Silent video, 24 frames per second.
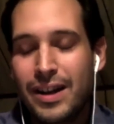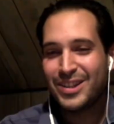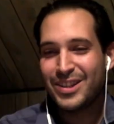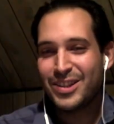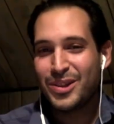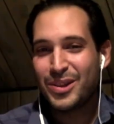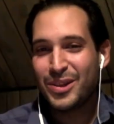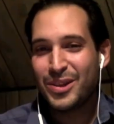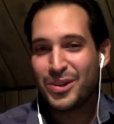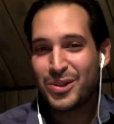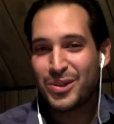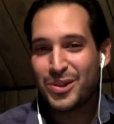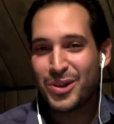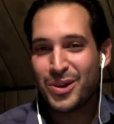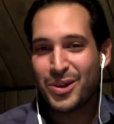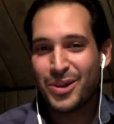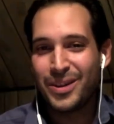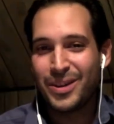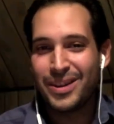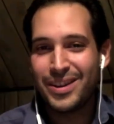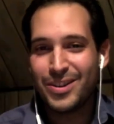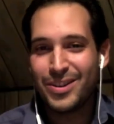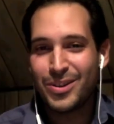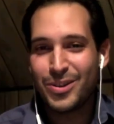There's
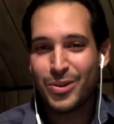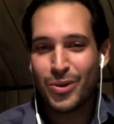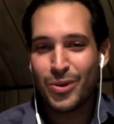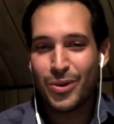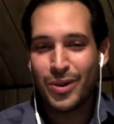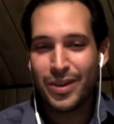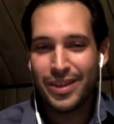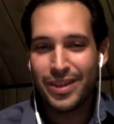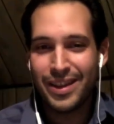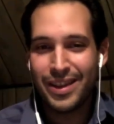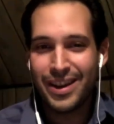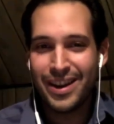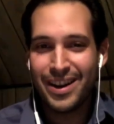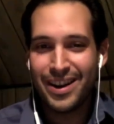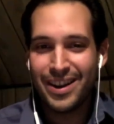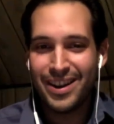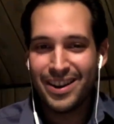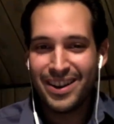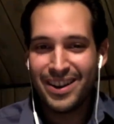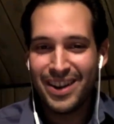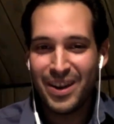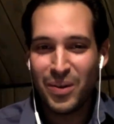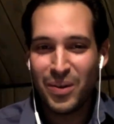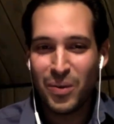certainly a story
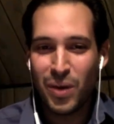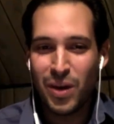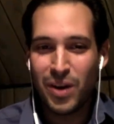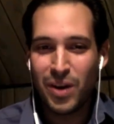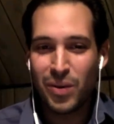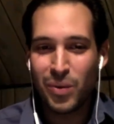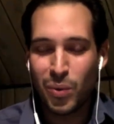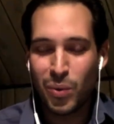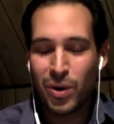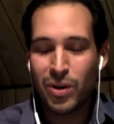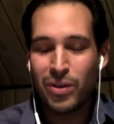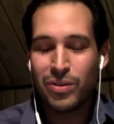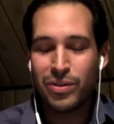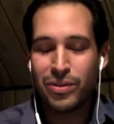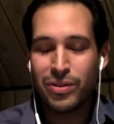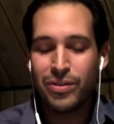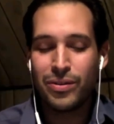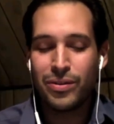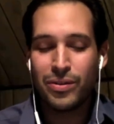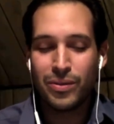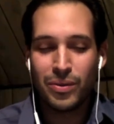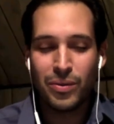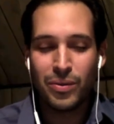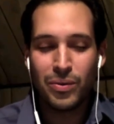there, and one worth
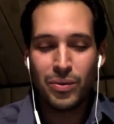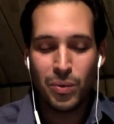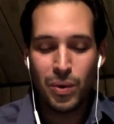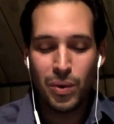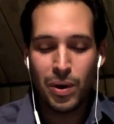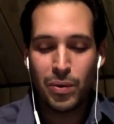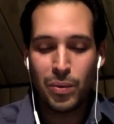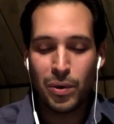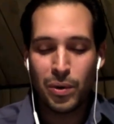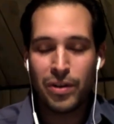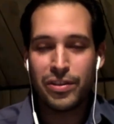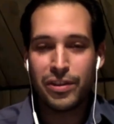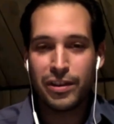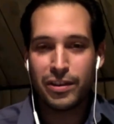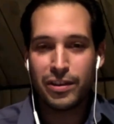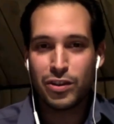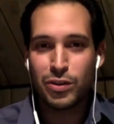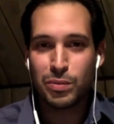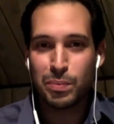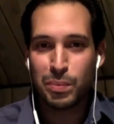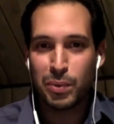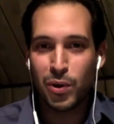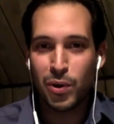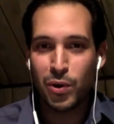one worth
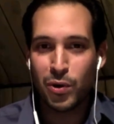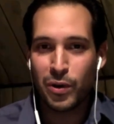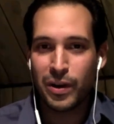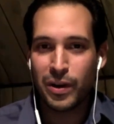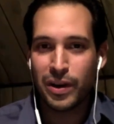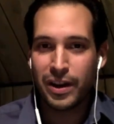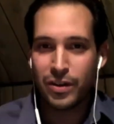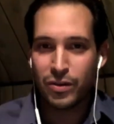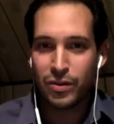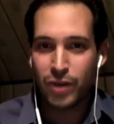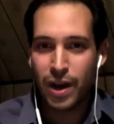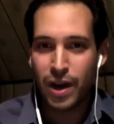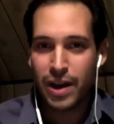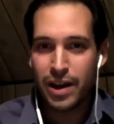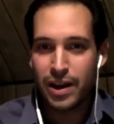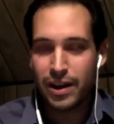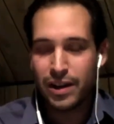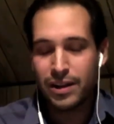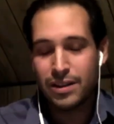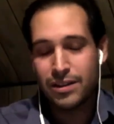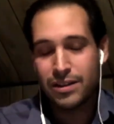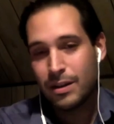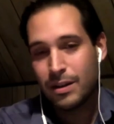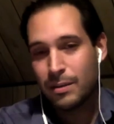exploring and writing.
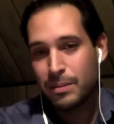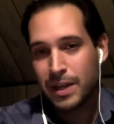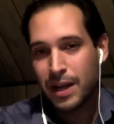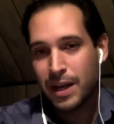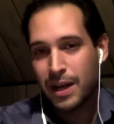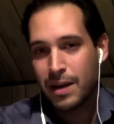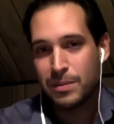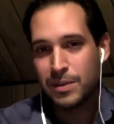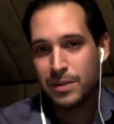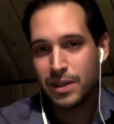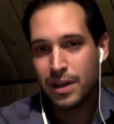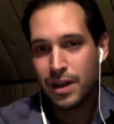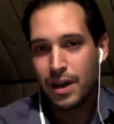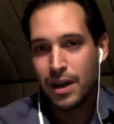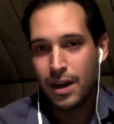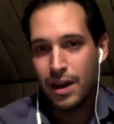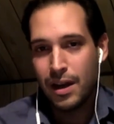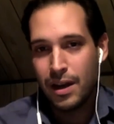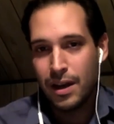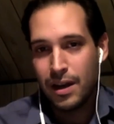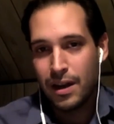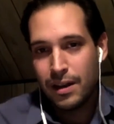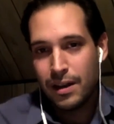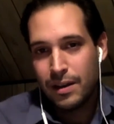And sometimes
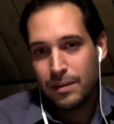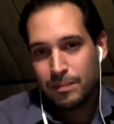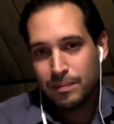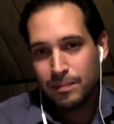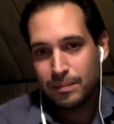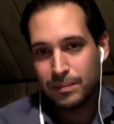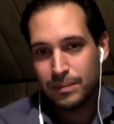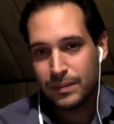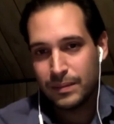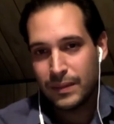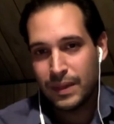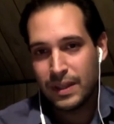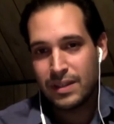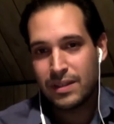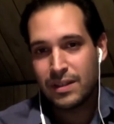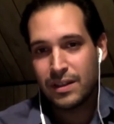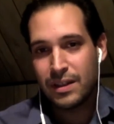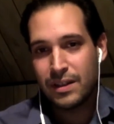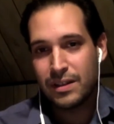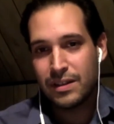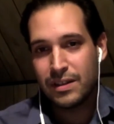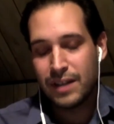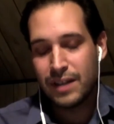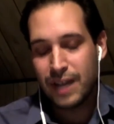it's
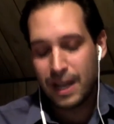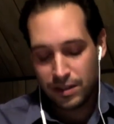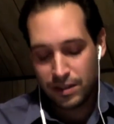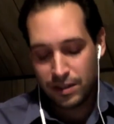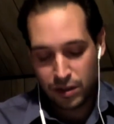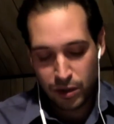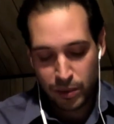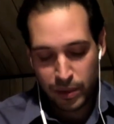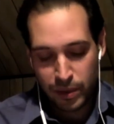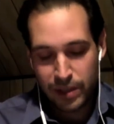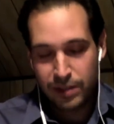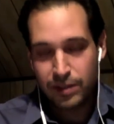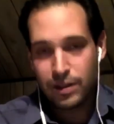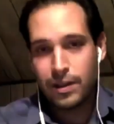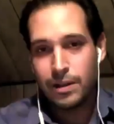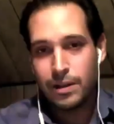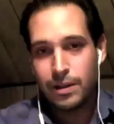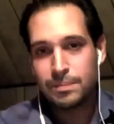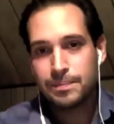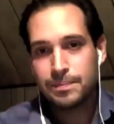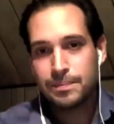it's not so easy.